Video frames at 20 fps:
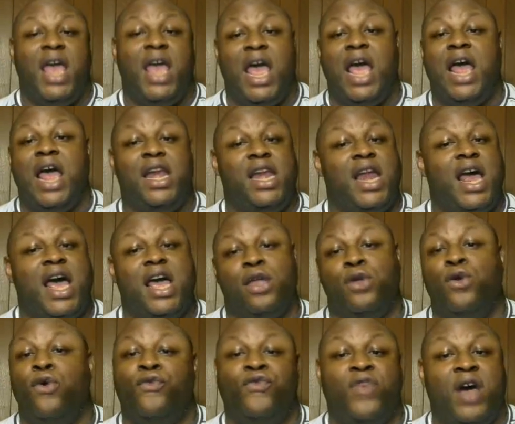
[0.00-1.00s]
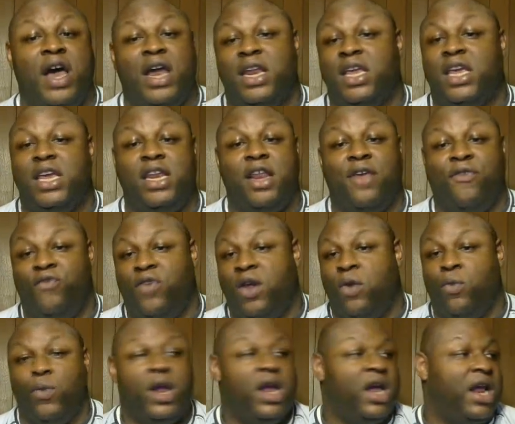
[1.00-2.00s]
and now you finally get to
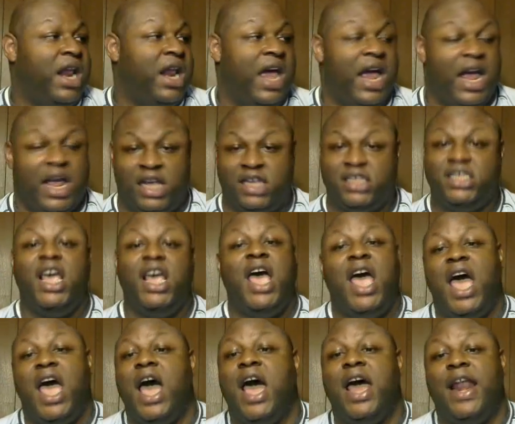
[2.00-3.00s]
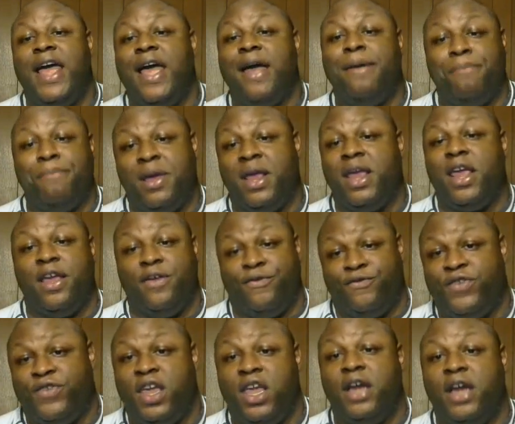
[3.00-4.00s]
realize how that man
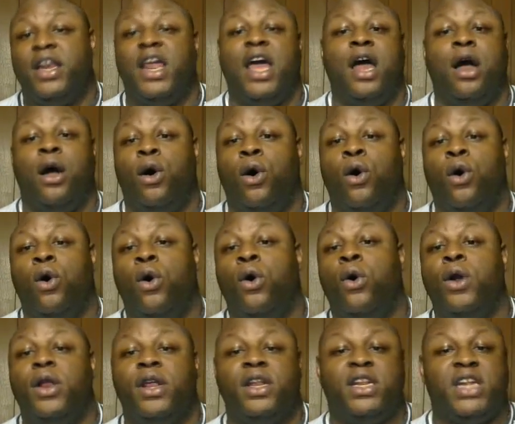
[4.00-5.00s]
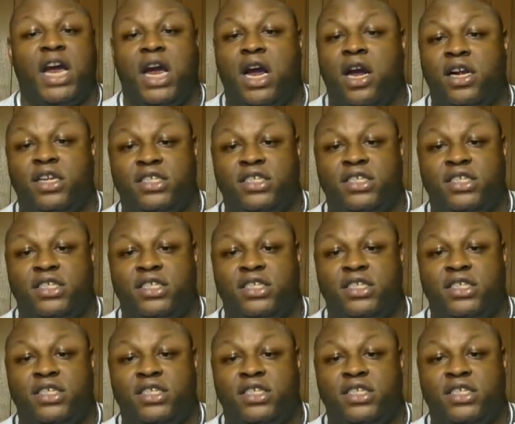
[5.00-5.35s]
felt that whole entire